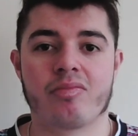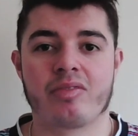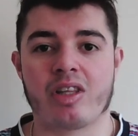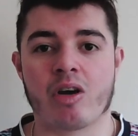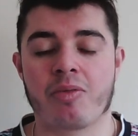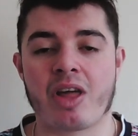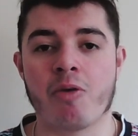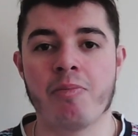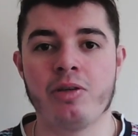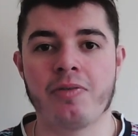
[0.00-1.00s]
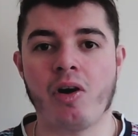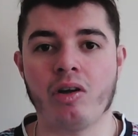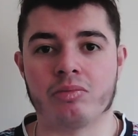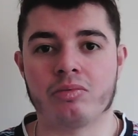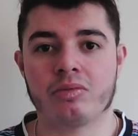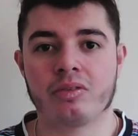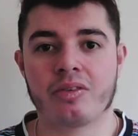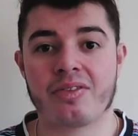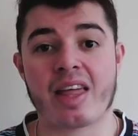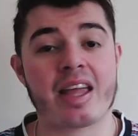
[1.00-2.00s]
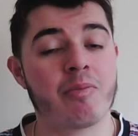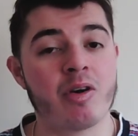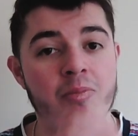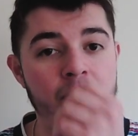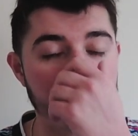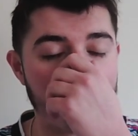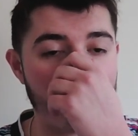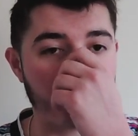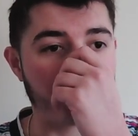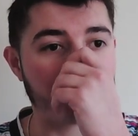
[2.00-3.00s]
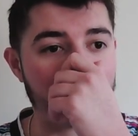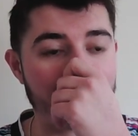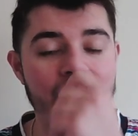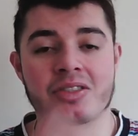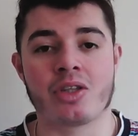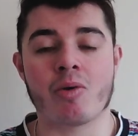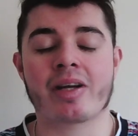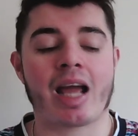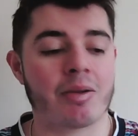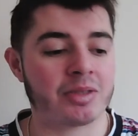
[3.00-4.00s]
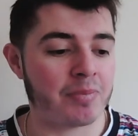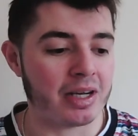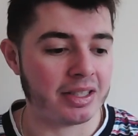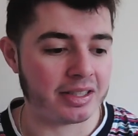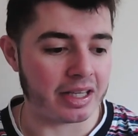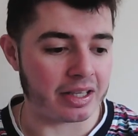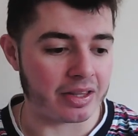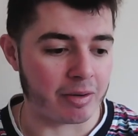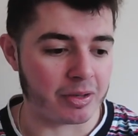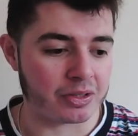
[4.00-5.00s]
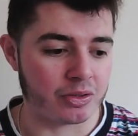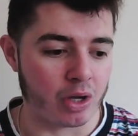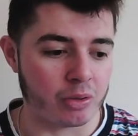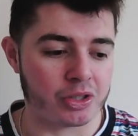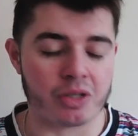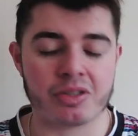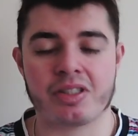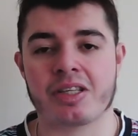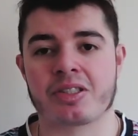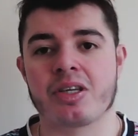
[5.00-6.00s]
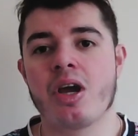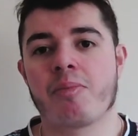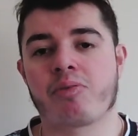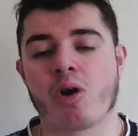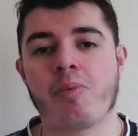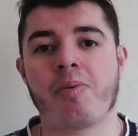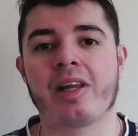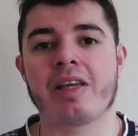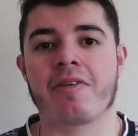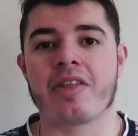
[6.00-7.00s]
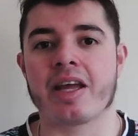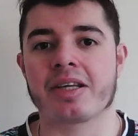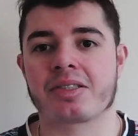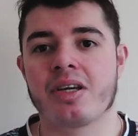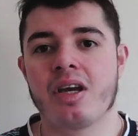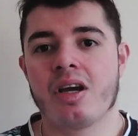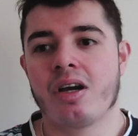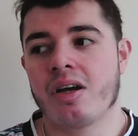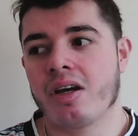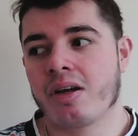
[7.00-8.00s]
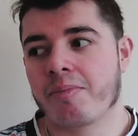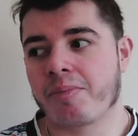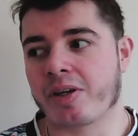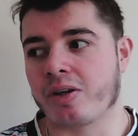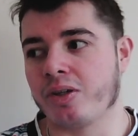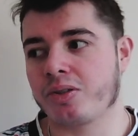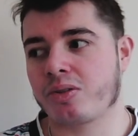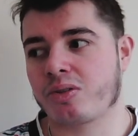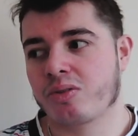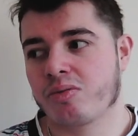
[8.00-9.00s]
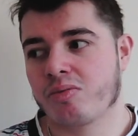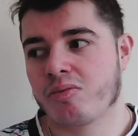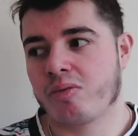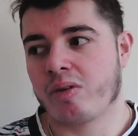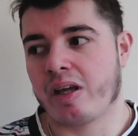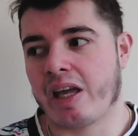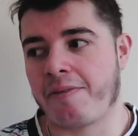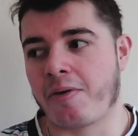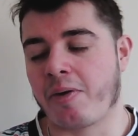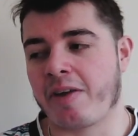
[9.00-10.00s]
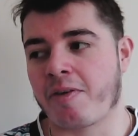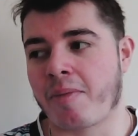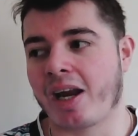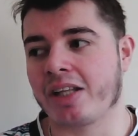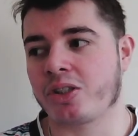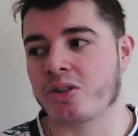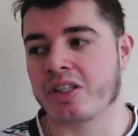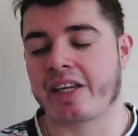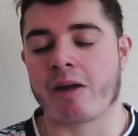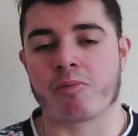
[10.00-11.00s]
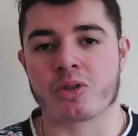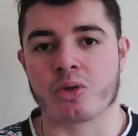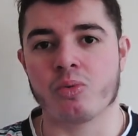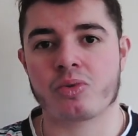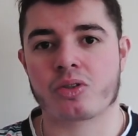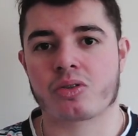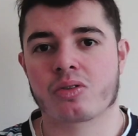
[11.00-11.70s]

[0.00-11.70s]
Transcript: They'll move on. They will move on, and there's no accountability. There is no justice properly for this, because if a manager doesn't get results,